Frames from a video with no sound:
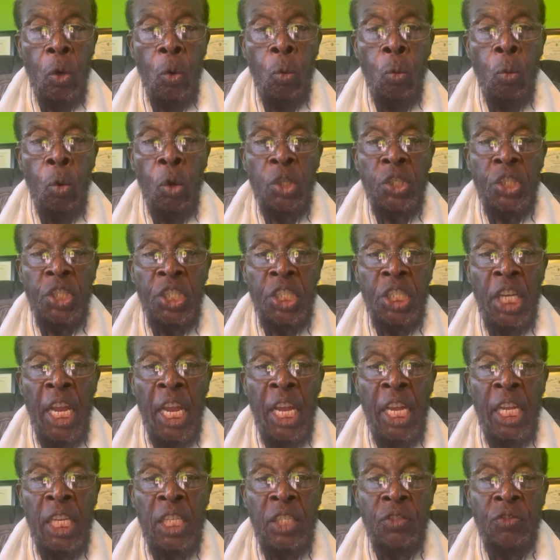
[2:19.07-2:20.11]
was
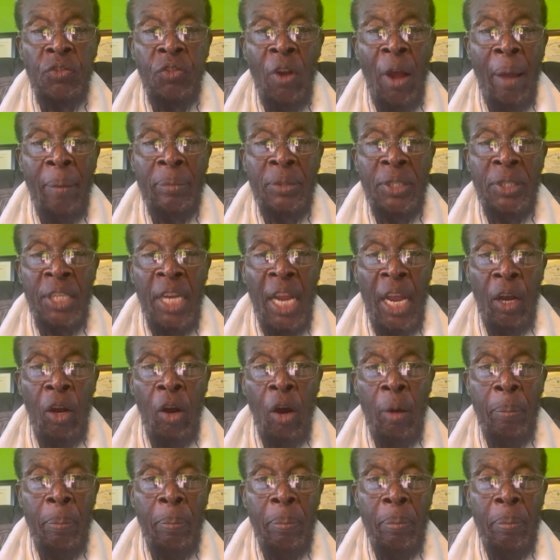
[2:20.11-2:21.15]
changed from
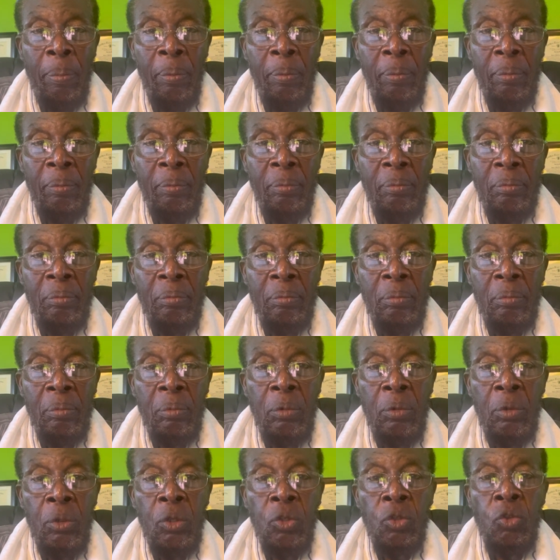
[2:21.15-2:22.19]
Jacob
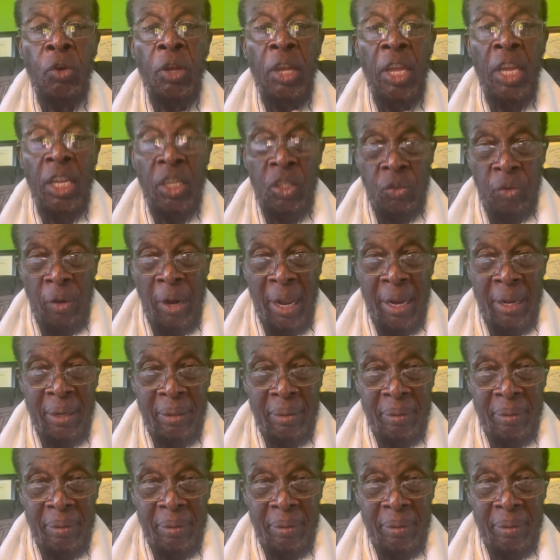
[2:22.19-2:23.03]
to Israel.